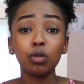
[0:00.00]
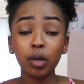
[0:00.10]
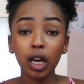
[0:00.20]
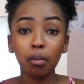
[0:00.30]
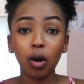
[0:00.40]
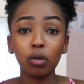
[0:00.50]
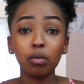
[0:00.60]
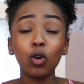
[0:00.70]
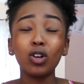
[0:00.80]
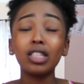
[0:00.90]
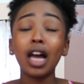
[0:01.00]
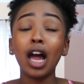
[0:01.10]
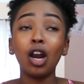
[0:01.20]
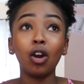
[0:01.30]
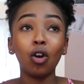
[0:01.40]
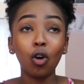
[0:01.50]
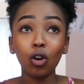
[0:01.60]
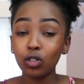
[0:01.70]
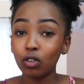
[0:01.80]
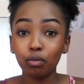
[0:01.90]
speak about because a
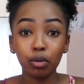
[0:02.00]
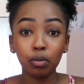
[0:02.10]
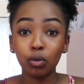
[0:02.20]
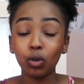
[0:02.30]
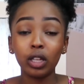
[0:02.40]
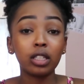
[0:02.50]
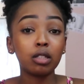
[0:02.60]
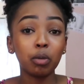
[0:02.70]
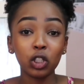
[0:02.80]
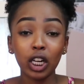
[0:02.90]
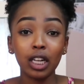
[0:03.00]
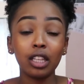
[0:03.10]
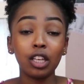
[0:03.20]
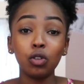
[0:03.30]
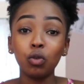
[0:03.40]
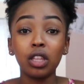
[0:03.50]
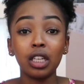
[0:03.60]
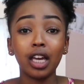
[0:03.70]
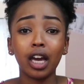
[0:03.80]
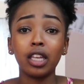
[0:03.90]
lot of people, especially the youth
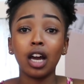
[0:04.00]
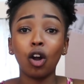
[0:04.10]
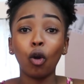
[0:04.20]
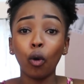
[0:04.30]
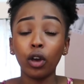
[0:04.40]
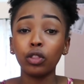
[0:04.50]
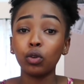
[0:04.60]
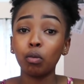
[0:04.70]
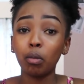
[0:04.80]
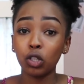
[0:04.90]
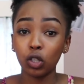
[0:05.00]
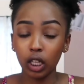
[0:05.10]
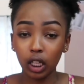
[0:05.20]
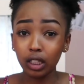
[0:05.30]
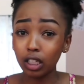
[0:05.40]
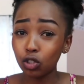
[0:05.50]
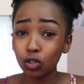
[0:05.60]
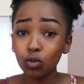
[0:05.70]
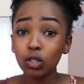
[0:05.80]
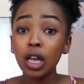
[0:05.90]
in Kenya, are going through mental health
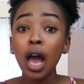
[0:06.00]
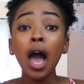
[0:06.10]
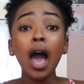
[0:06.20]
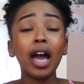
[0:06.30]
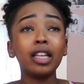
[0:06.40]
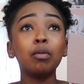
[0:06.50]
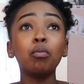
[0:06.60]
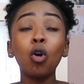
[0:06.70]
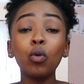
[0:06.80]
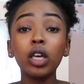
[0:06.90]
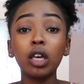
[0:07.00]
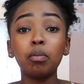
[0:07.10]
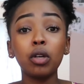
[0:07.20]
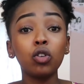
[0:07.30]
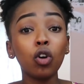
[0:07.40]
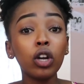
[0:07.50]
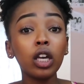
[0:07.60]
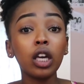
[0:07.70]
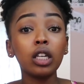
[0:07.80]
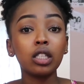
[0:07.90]
issues. And the more we keep
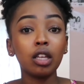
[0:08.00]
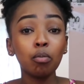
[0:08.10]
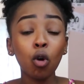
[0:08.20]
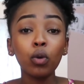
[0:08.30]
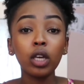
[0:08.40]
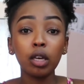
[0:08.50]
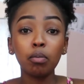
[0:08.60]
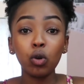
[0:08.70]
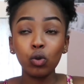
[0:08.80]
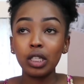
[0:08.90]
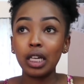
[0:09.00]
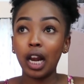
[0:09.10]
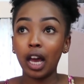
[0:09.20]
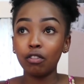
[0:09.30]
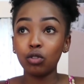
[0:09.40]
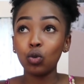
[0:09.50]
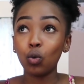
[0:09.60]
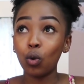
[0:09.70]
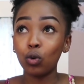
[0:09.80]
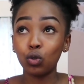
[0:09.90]
ignoring it, the more we keep losing lives
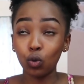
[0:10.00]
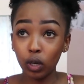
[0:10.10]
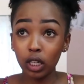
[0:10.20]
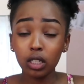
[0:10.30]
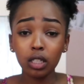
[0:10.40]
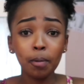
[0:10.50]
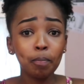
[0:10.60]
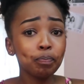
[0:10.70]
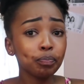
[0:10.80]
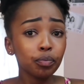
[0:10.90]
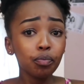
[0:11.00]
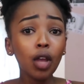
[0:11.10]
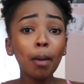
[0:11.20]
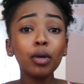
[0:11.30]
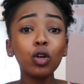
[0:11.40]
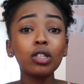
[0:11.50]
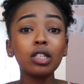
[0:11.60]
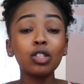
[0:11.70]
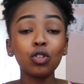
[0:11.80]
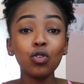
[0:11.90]
to it, because
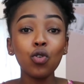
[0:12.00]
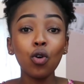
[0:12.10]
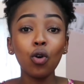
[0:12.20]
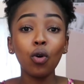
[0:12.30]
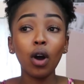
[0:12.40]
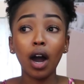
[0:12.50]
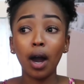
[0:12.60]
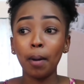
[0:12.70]
there's no